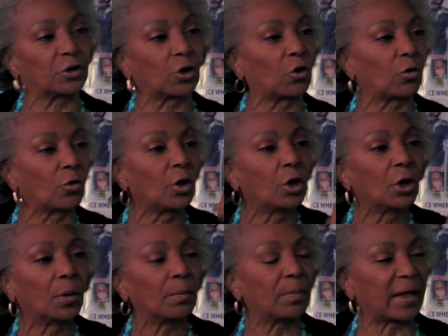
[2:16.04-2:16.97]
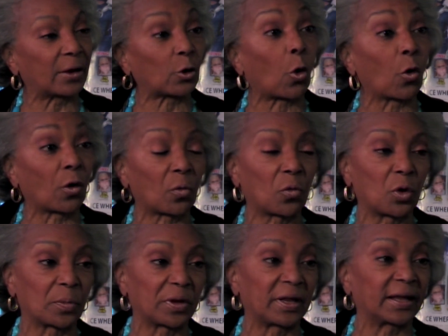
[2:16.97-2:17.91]
where no man or
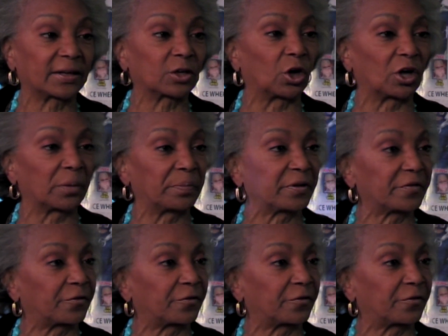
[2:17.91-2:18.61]
woman had gone